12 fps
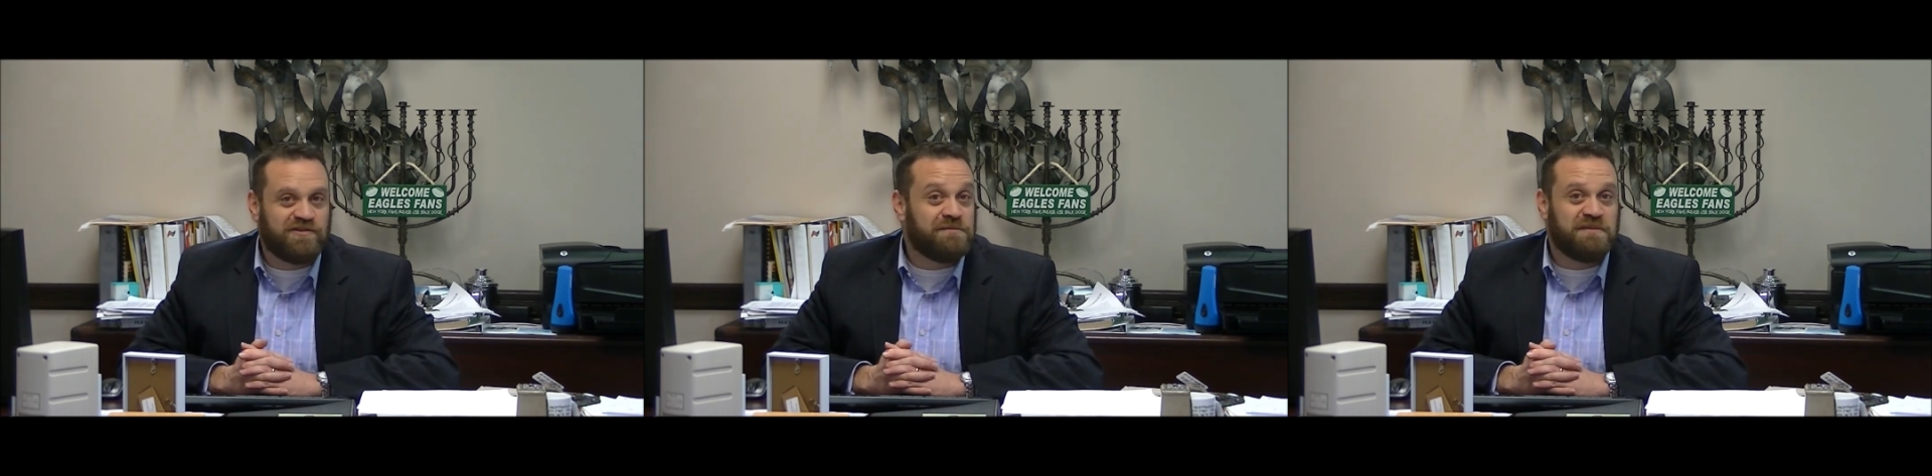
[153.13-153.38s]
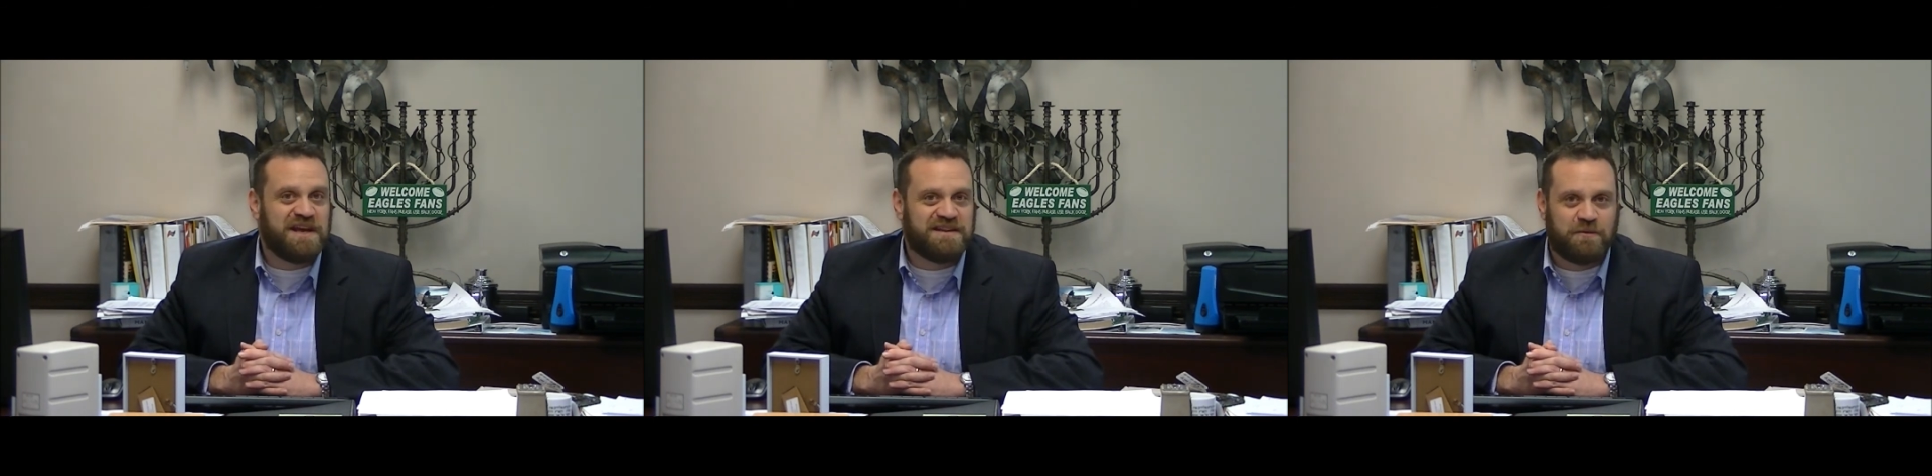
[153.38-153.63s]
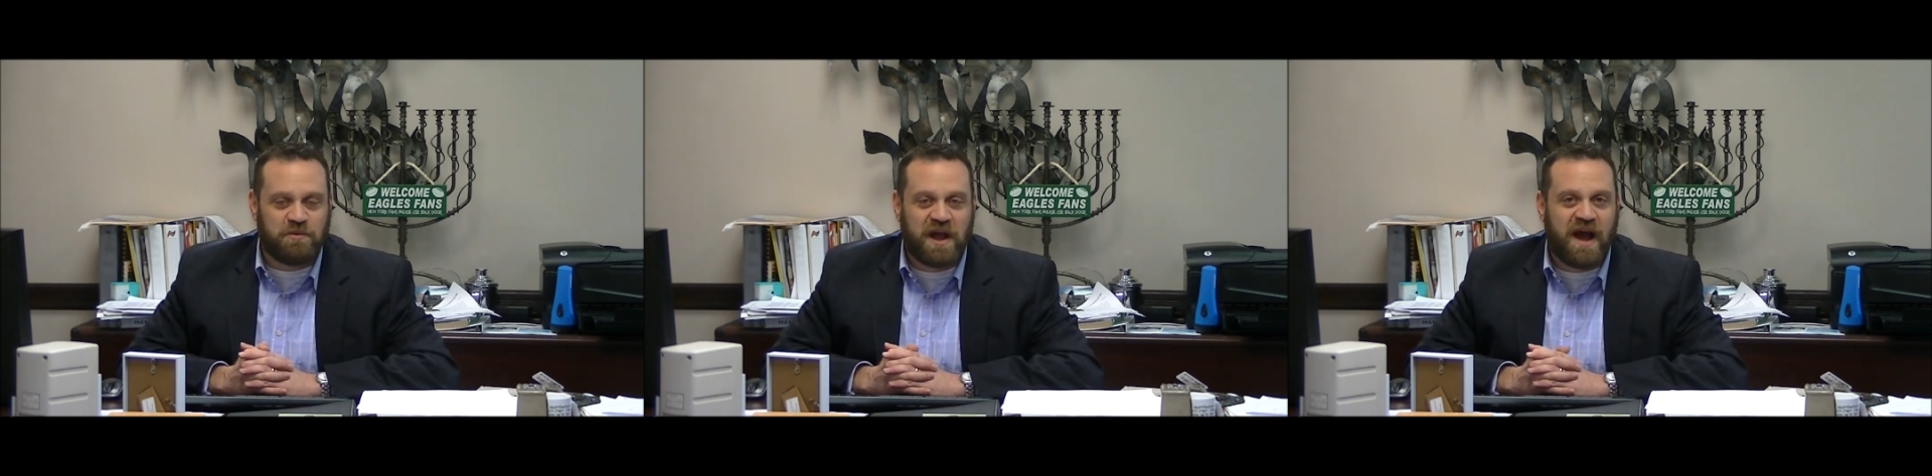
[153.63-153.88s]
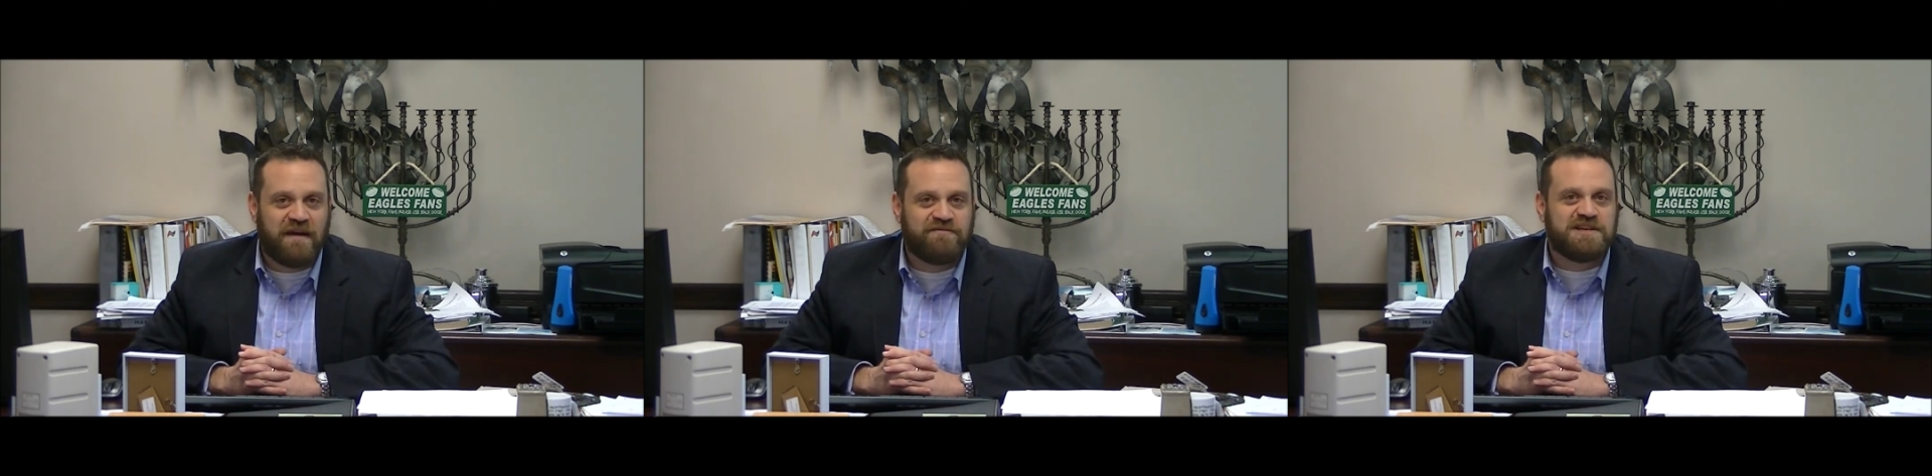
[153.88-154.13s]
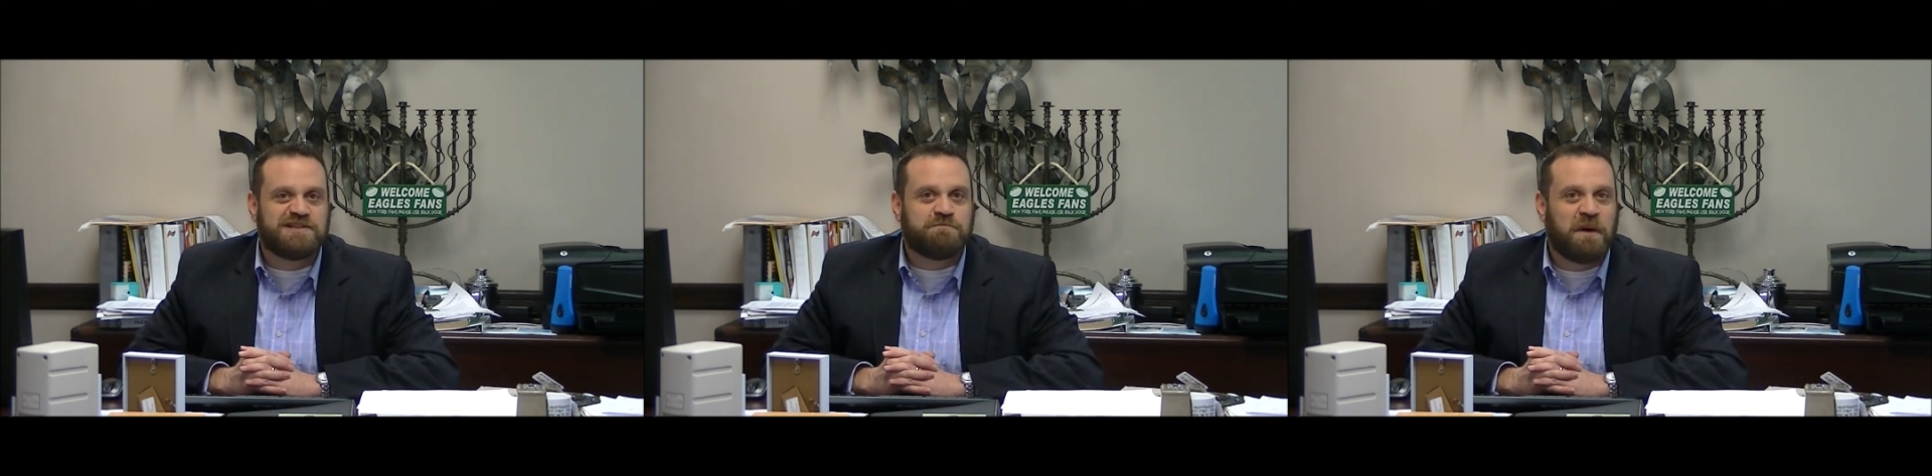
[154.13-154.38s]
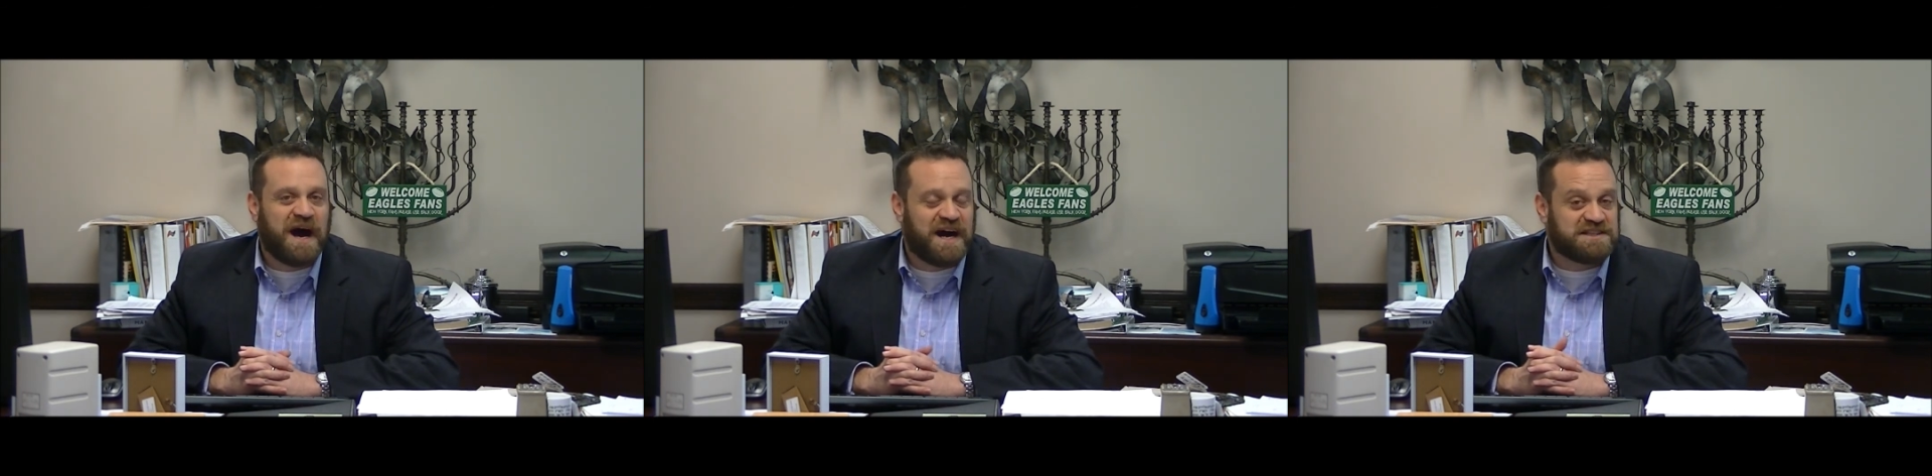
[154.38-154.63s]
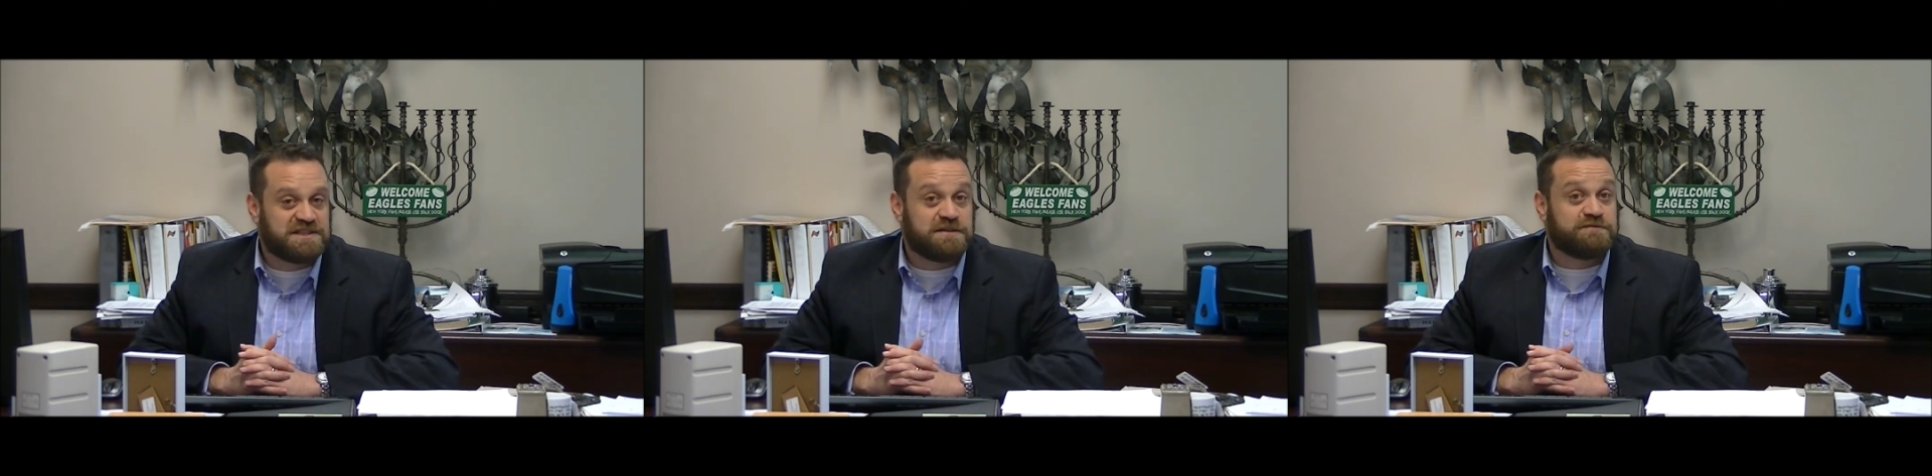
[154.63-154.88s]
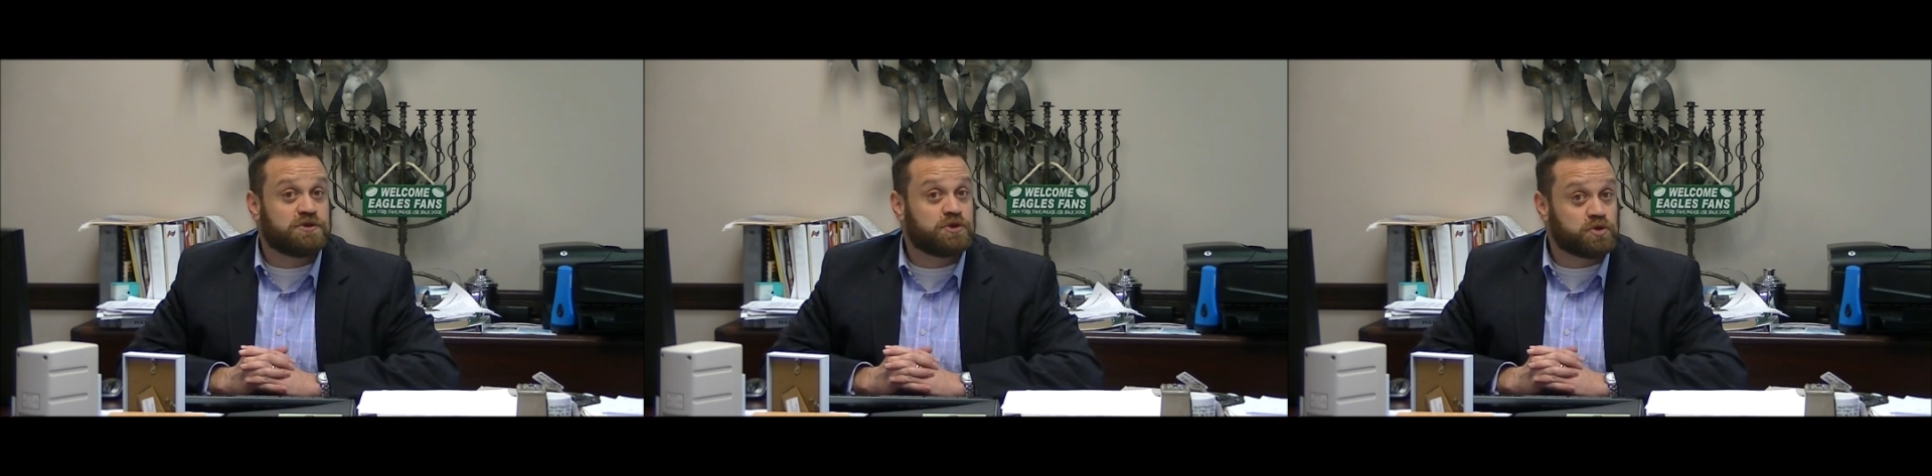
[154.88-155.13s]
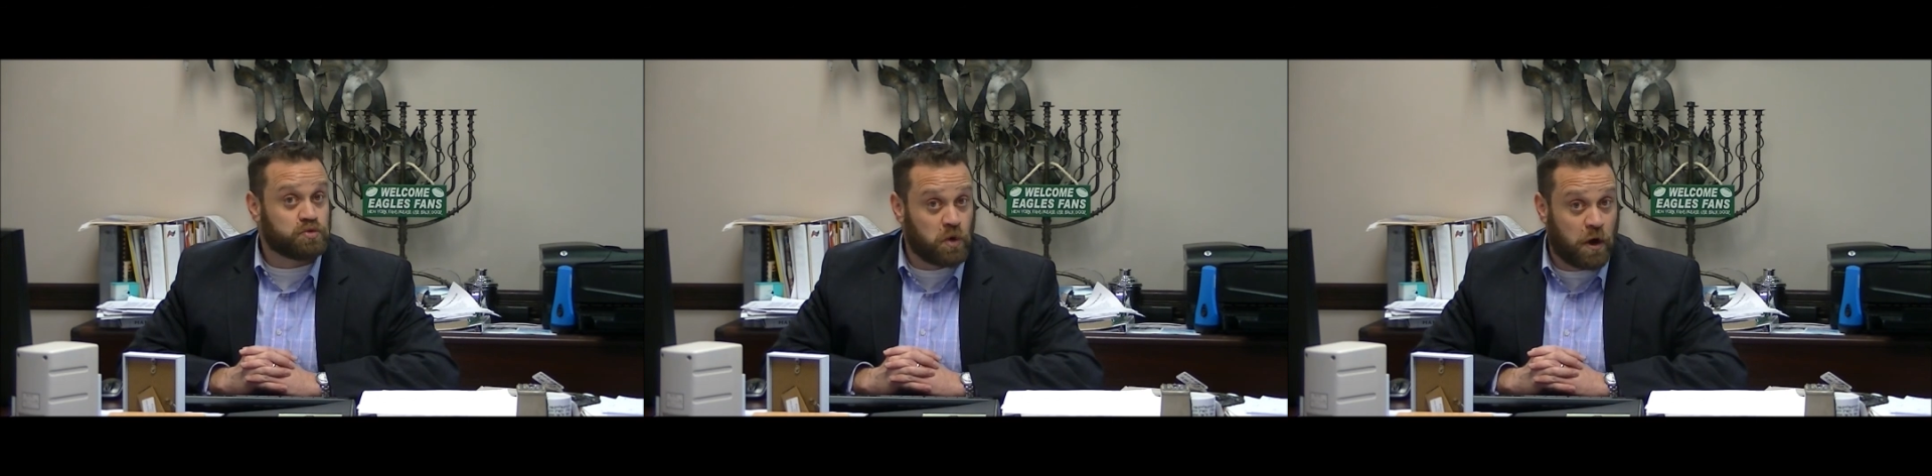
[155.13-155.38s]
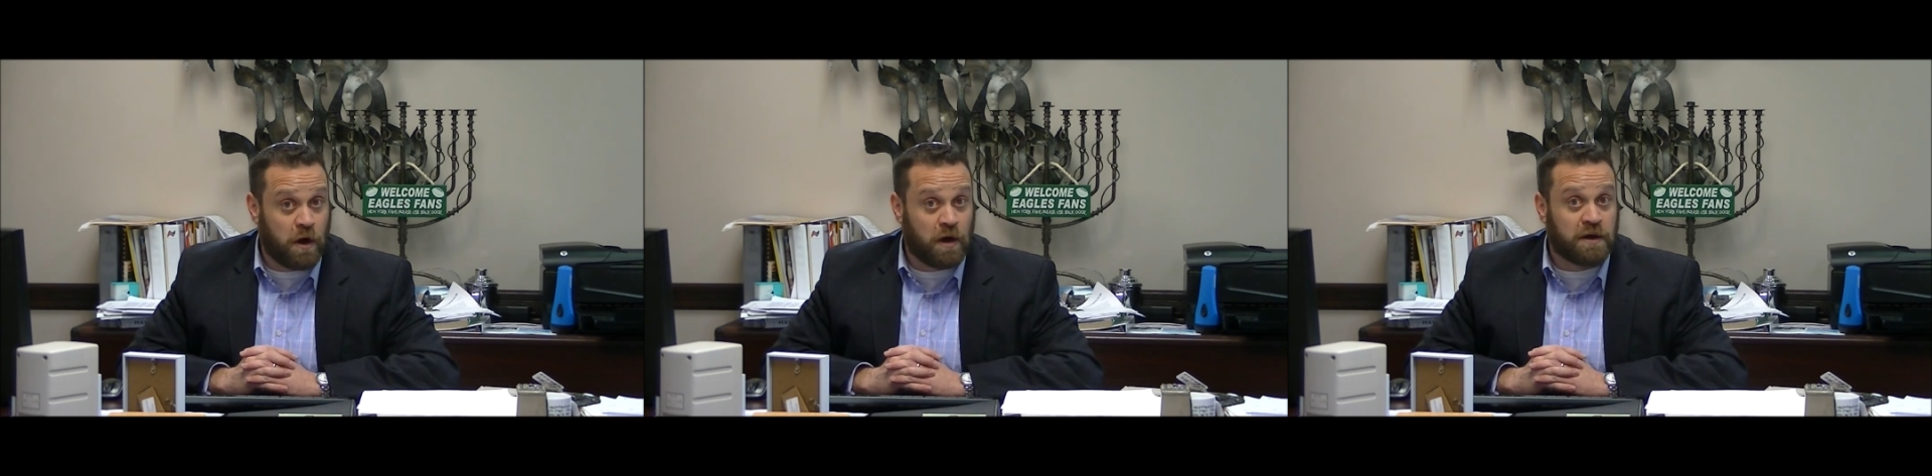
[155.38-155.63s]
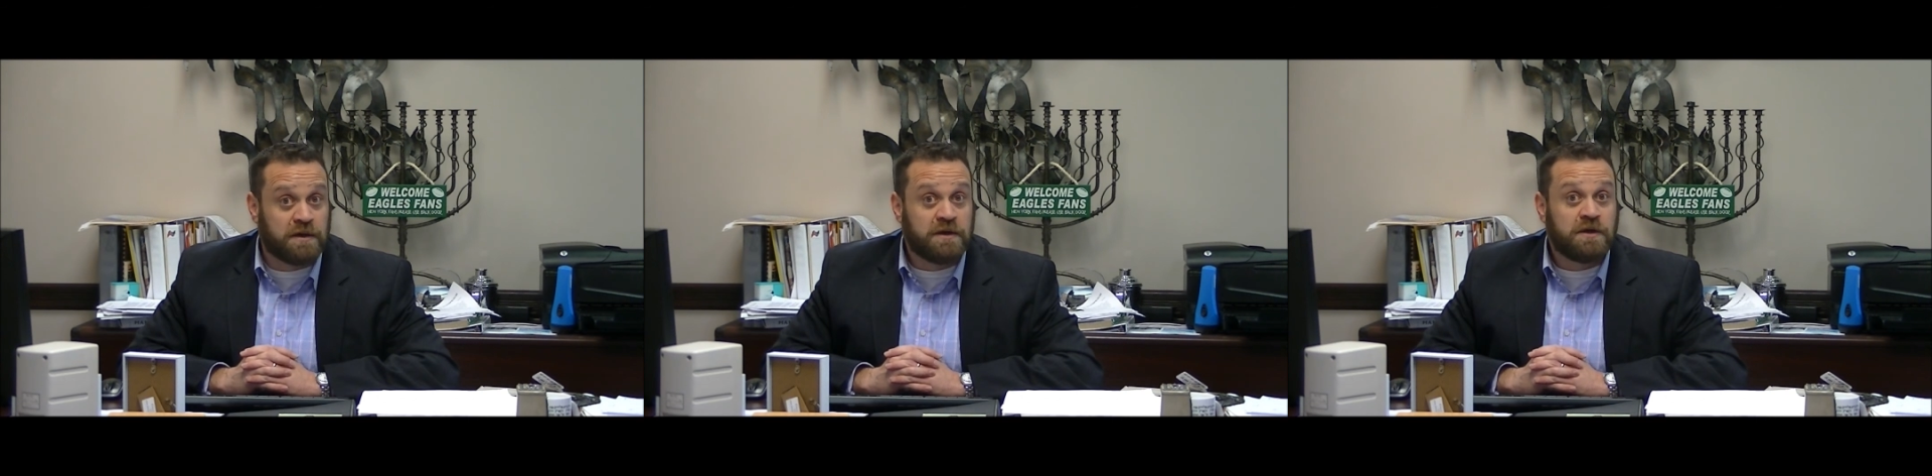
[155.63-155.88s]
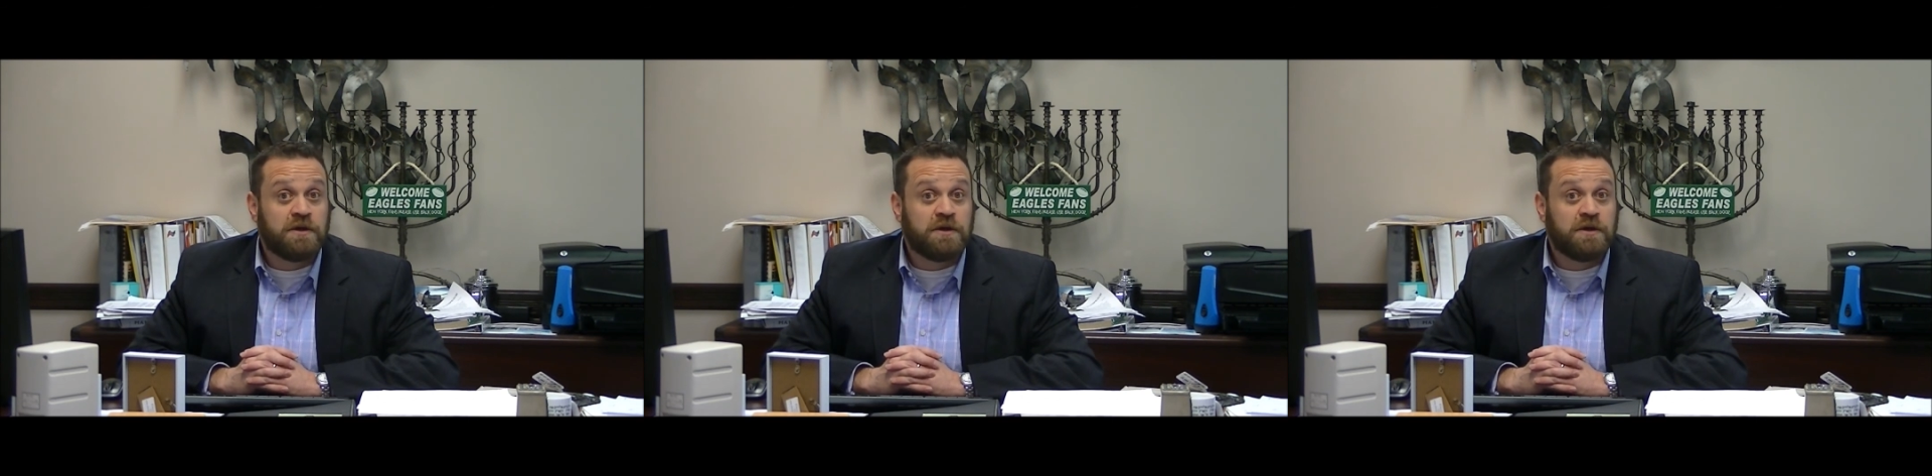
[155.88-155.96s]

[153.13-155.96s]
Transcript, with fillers: to me that we have these positive, strong